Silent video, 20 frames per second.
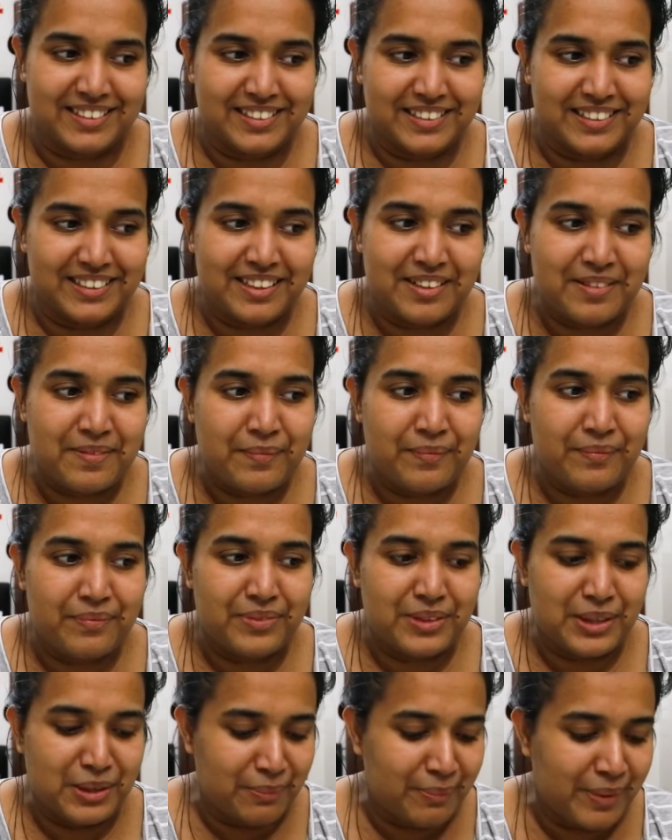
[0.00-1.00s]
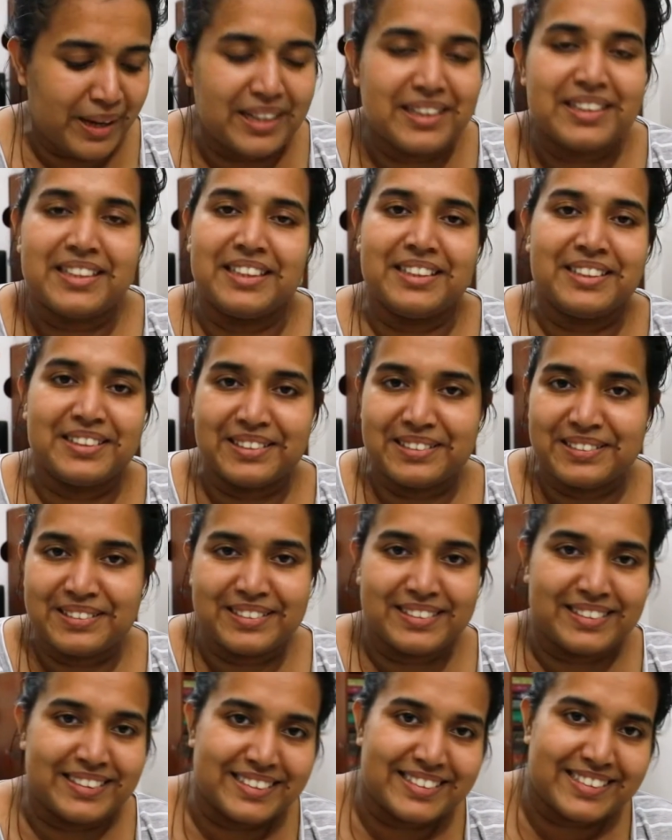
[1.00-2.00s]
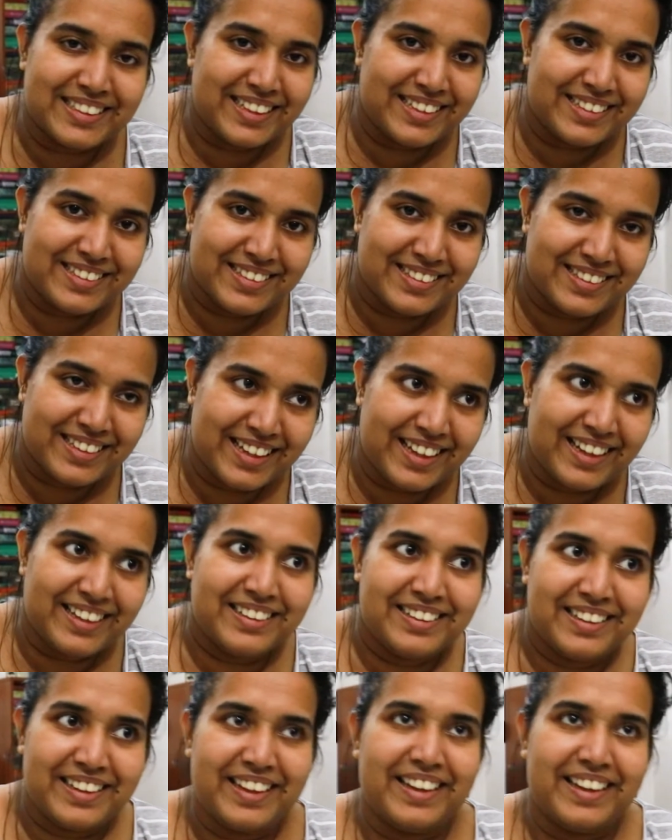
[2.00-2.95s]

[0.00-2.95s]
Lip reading: Like you paid attention to the things I said,